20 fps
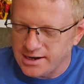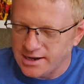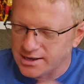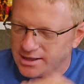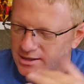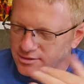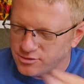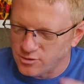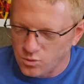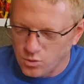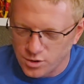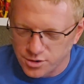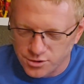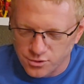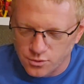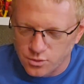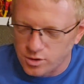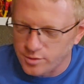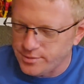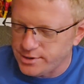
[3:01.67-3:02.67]
I got the Wonder
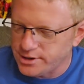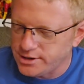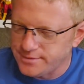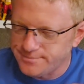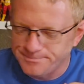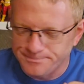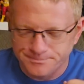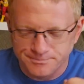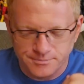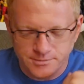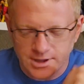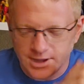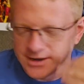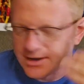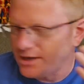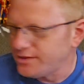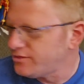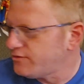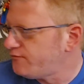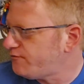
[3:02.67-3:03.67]
Woman. I
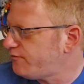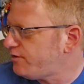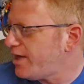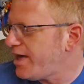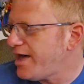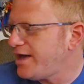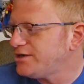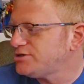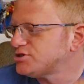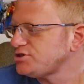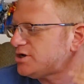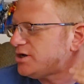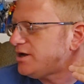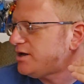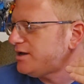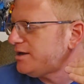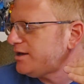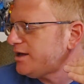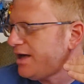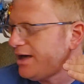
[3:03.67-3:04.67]
got the Flash.
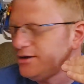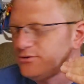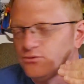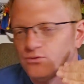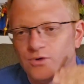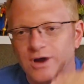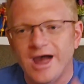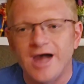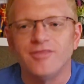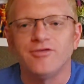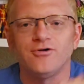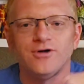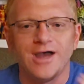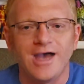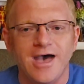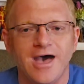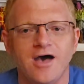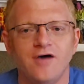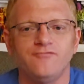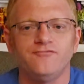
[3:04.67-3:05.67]
I'd rather
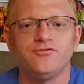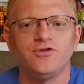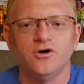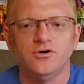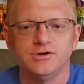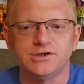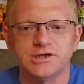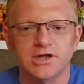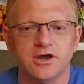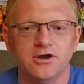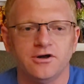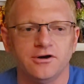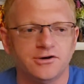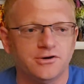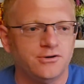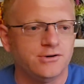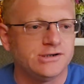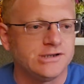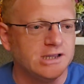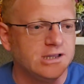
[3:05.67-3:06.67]
have those
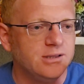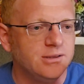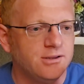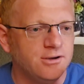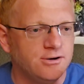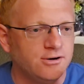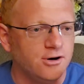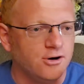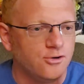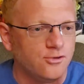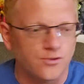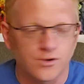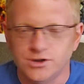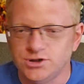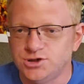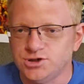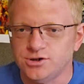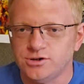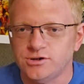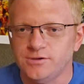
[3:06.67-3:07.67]
characters in their
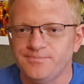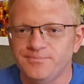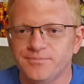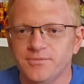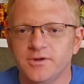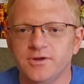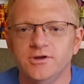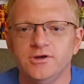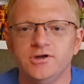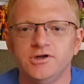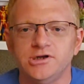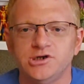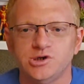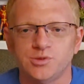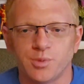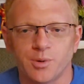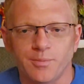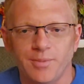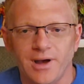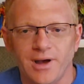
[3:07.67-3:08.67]
original
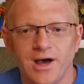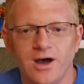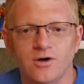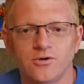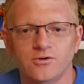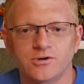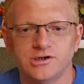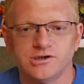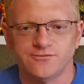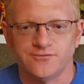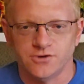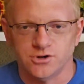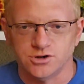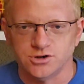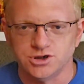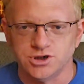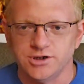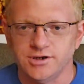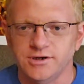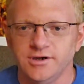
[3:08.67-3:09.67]
Superpowers
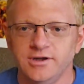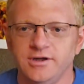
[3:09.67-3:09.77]
version.